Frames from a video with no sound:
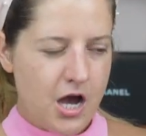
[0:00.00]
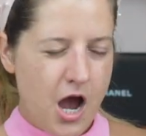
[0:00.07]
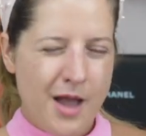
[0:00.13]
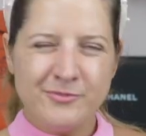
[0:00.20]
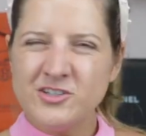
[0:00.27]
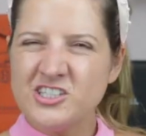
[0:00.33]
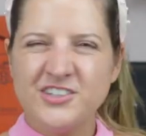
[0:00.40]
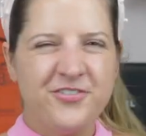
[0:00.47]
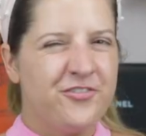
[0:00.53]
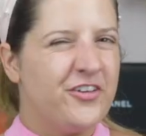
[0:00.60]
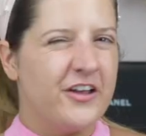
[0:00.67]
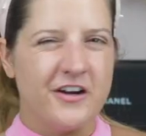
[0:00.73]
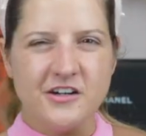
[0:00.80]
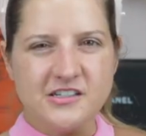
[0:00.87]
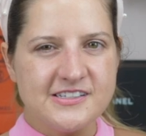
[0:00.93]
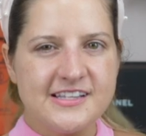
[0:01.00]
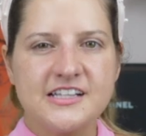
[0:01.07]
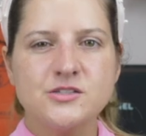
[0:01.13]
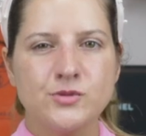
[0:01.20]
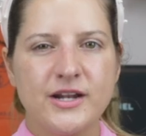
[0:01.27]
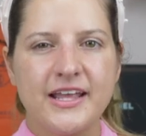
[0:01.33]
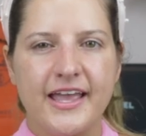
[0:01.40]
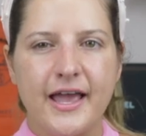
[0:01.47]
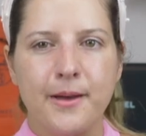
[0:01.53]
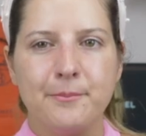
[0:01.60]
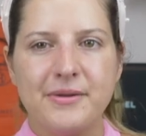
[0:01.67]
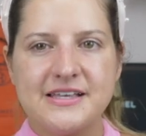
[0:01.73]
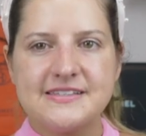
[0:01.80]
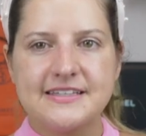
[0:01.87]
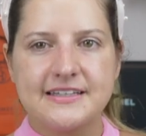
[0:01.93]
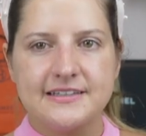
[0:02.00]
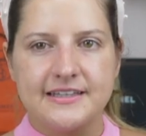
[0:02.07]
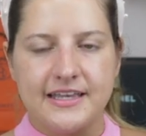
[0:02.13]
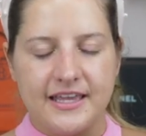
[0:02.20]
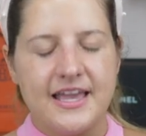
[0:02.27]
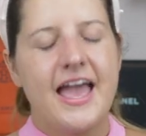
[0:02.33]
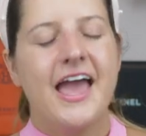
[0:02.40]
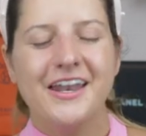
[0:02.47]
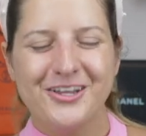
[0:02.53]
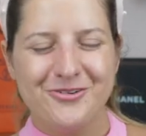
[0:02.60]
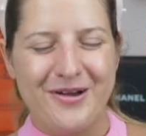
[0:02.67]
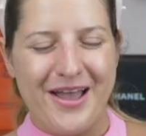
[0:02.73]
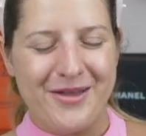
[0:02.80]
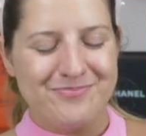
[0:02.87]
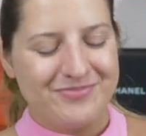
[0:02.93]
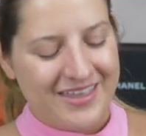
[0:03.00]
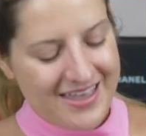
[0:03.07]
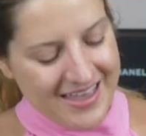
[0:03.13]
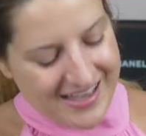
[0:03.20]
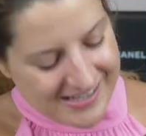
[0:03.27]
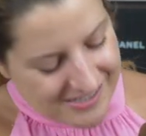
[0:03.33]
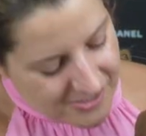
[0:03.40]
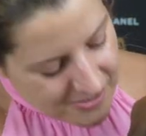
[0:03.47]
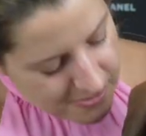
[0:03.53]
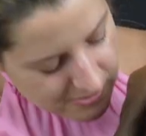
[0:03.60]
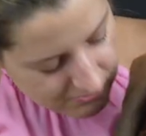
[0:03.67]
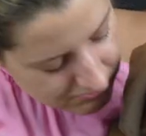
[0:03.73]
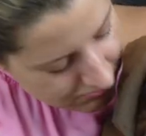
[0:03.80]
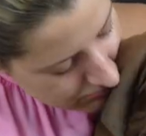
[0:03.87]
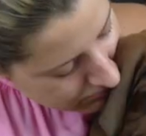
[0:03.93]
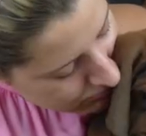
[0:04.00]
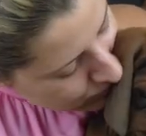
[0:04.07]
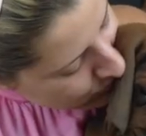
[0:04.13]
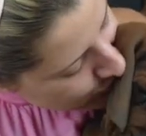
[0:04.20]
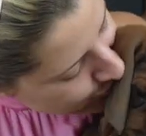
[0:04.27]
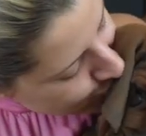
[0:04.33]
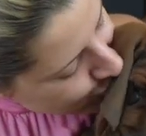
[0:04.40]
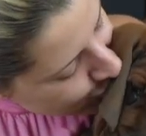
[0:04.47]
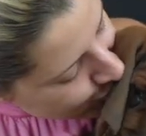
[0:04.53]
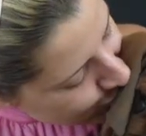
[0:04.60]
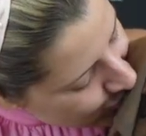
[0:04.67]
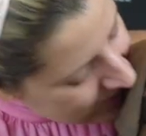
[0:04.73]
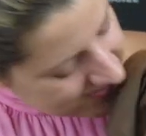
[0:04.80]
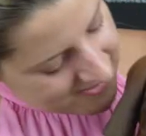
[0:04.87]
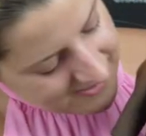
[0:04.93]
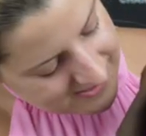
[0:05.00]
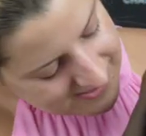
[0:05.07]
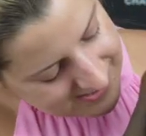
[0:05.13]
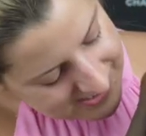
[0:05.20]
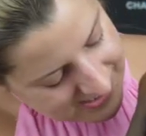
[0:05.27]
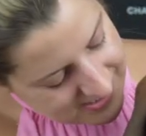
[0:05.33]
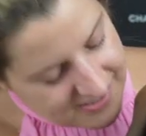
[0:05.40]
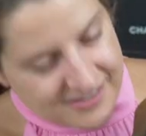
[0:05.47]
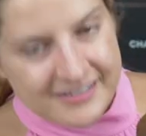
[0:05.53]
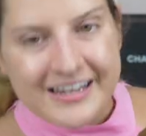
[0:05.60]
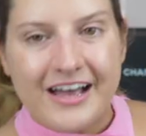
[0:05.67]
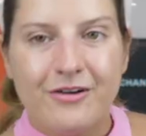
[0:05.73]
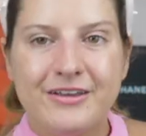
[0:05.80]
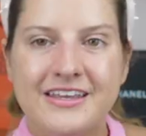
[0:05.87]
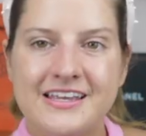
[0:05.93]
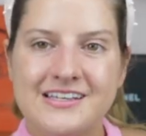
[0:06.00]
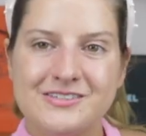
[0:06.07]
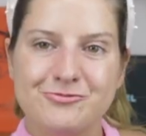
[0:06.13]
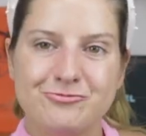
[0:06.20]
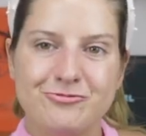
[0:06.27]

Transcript: I'm just fierce, that's what I am basically. Anyway, so this is, now he's